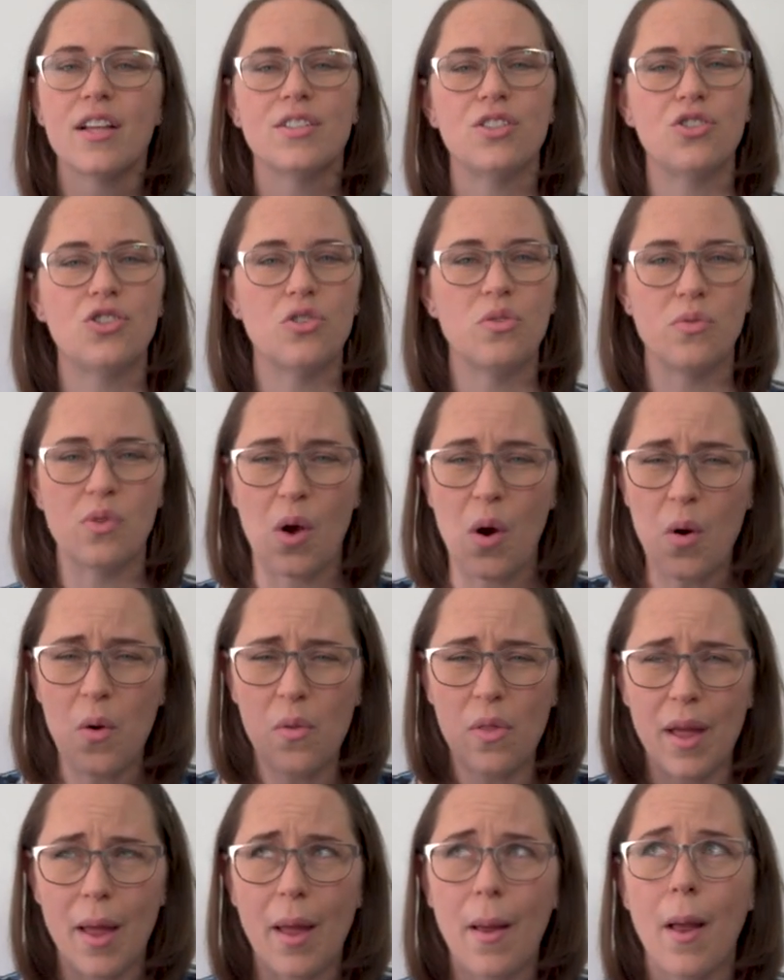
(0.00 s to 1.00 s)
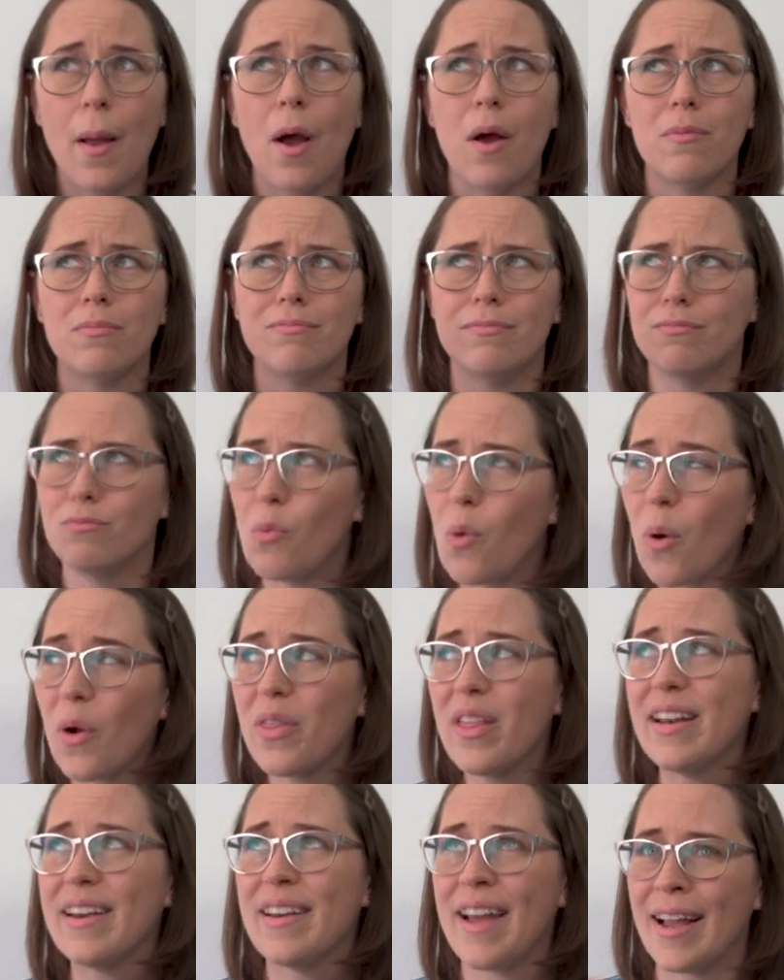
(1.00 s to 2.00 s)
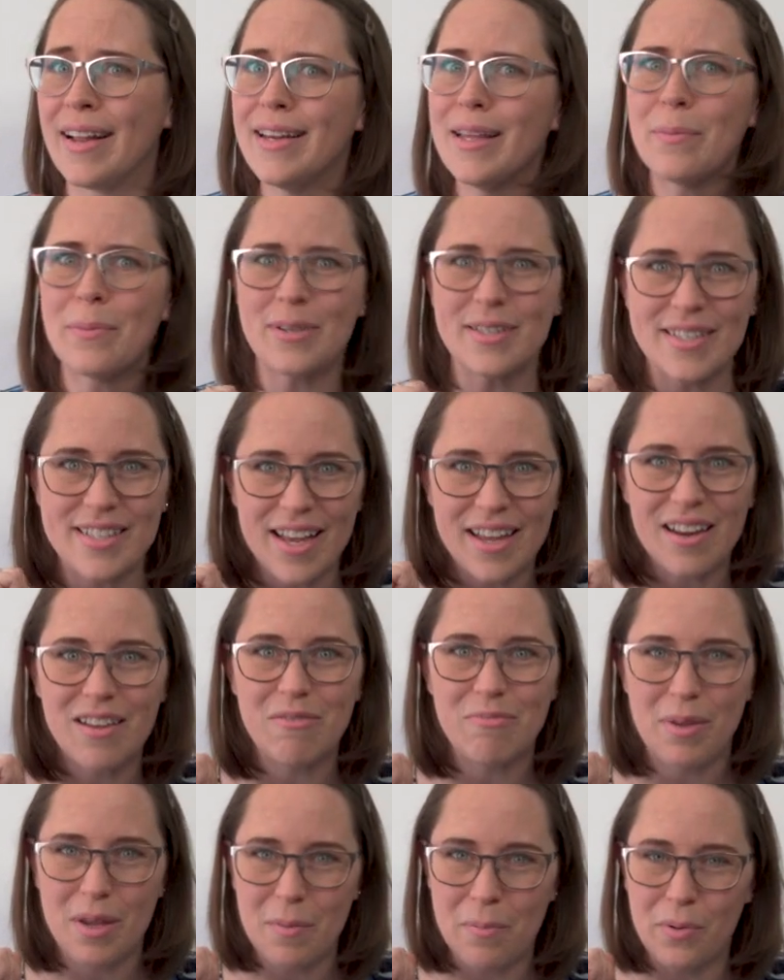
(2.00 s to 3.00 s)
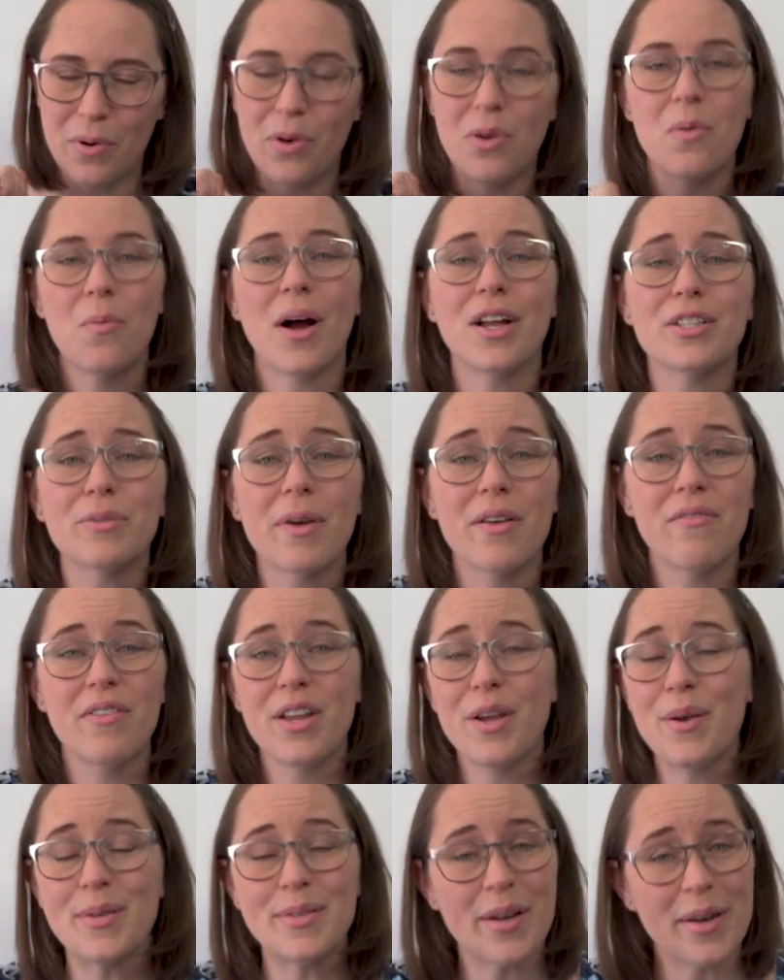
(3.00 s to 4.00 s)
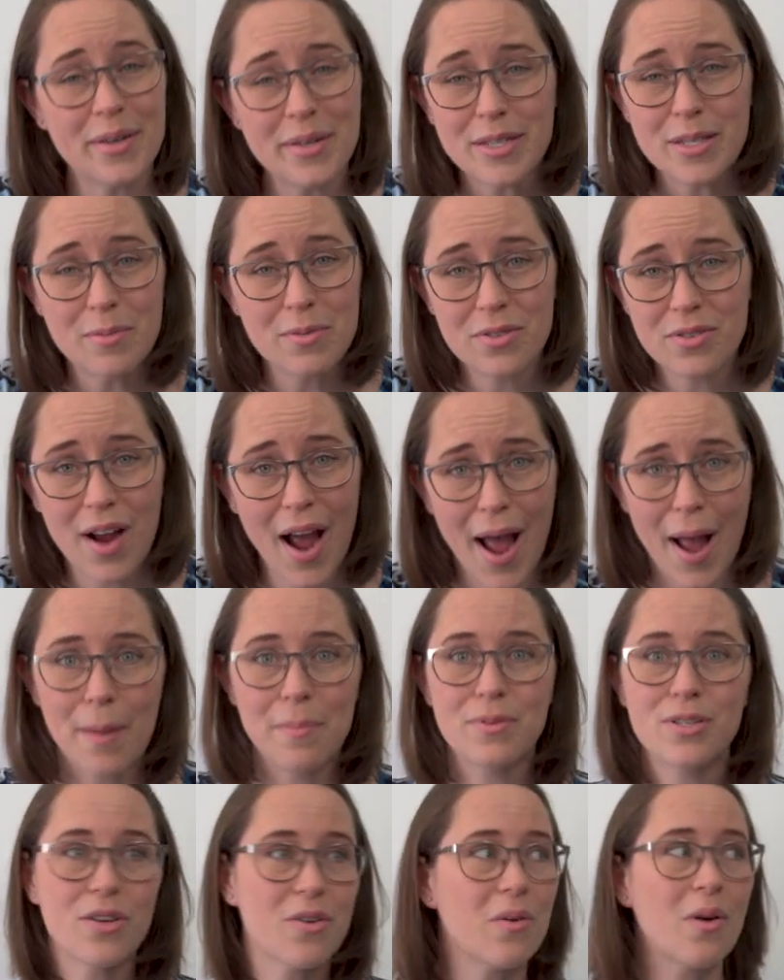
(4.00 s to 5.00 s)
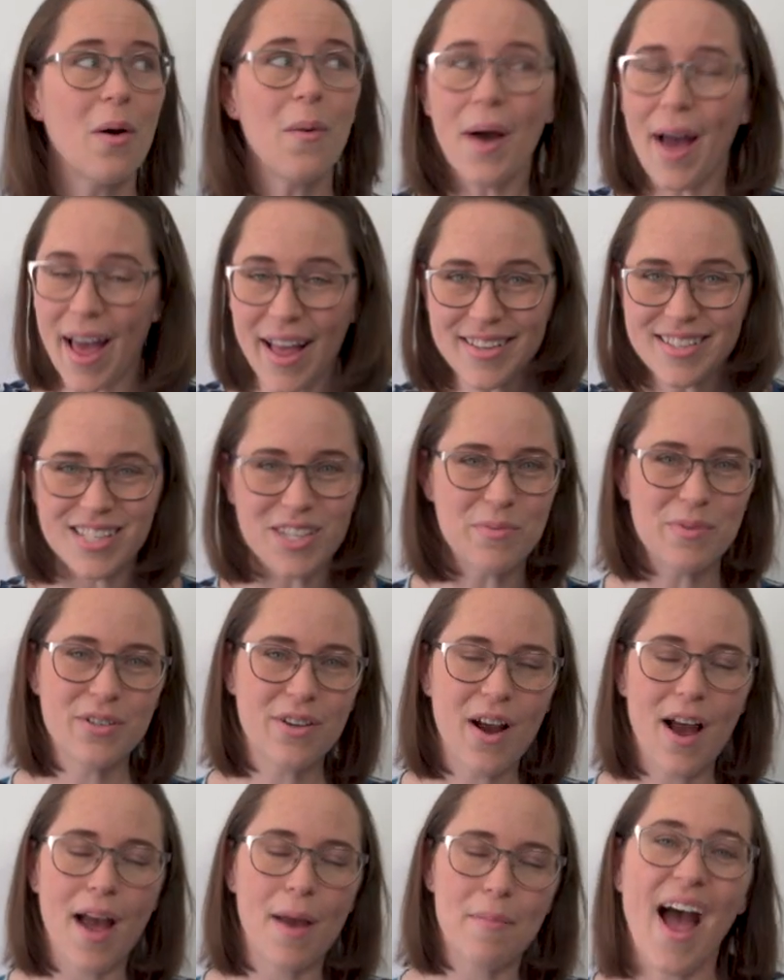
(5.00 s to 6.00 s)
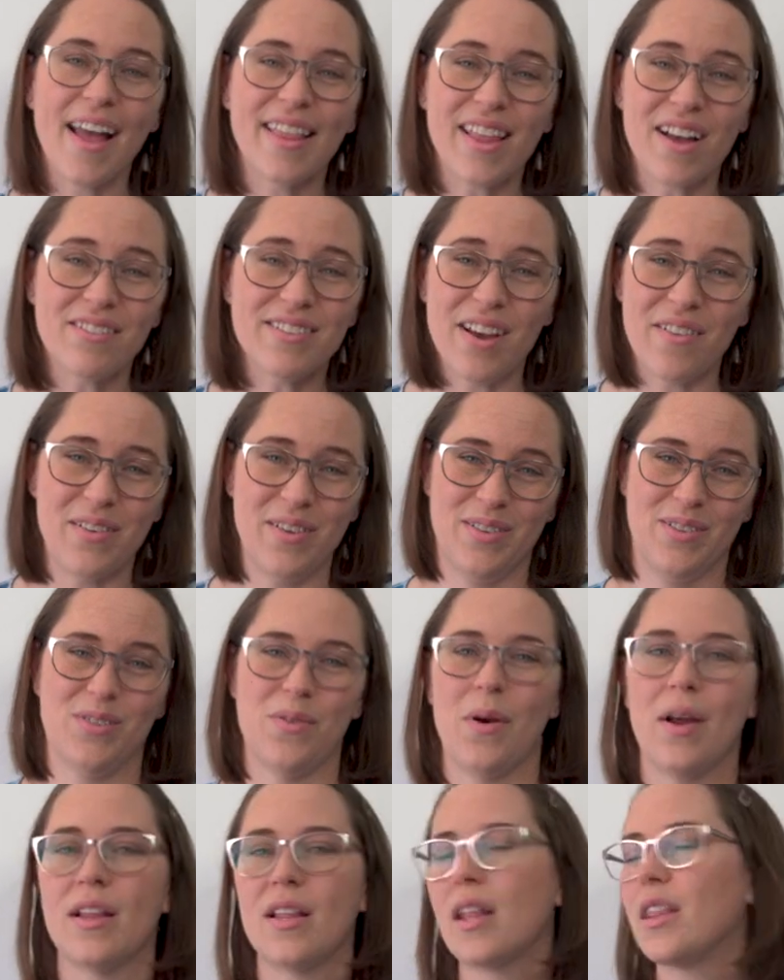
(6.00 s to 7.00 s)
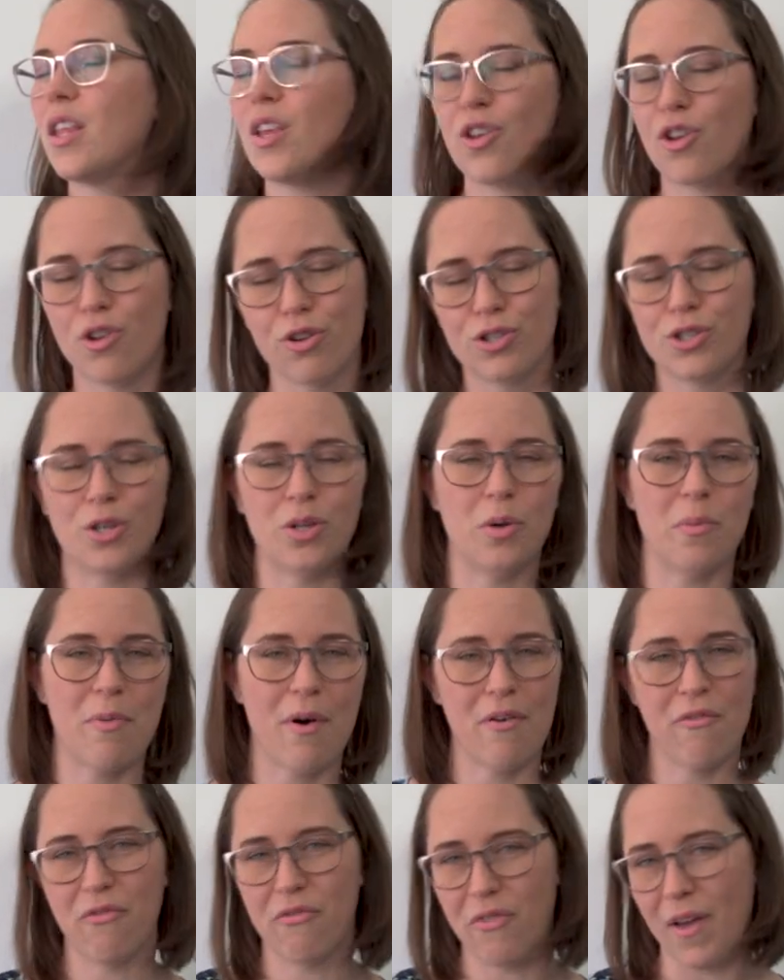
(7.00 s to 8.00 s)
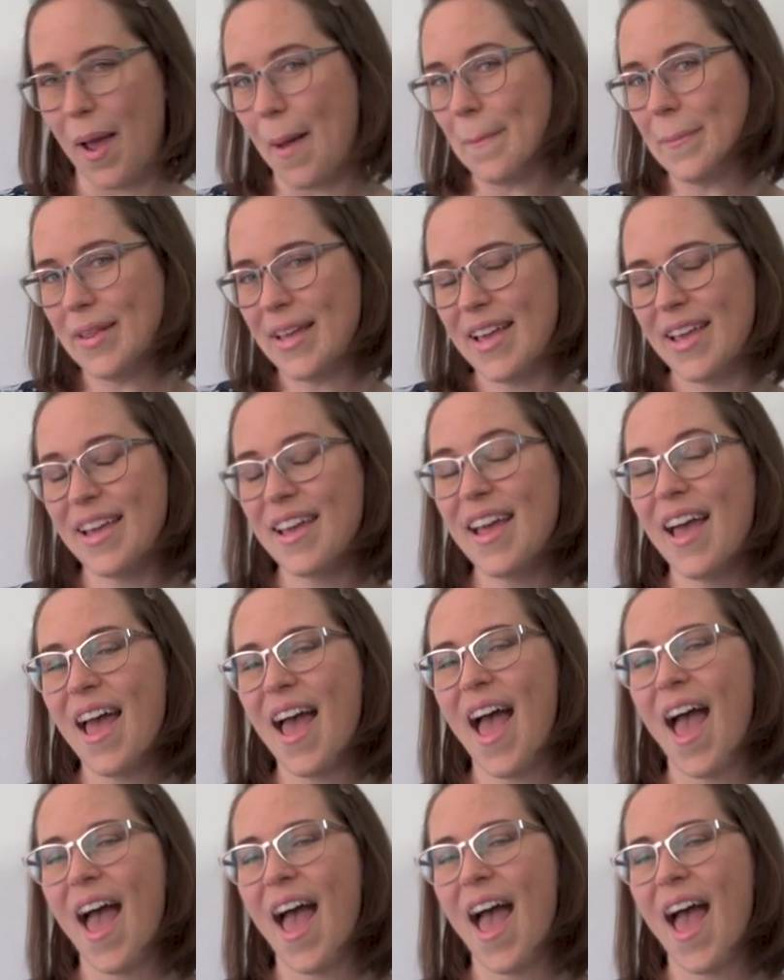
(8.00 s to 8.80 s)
Did you know that more than 90% of people who watch my videos aren't subscribed? So go ahead and subscribe. I'd love to have you join the YouTube family,